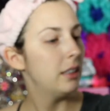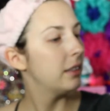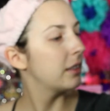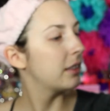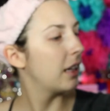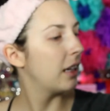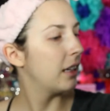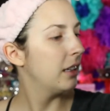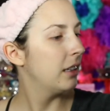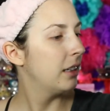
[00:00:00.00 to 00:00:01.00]
is
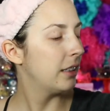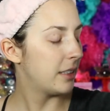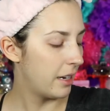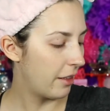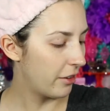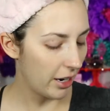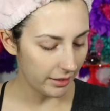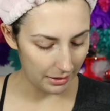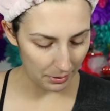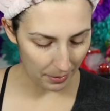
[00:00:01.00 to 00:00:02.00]
this another
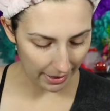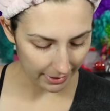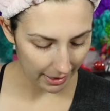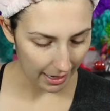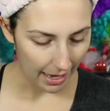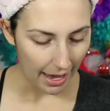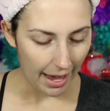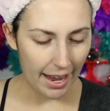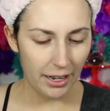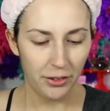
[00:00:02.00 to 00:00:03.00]
essence mask,
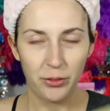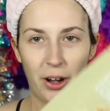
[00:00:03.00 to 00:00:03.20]
and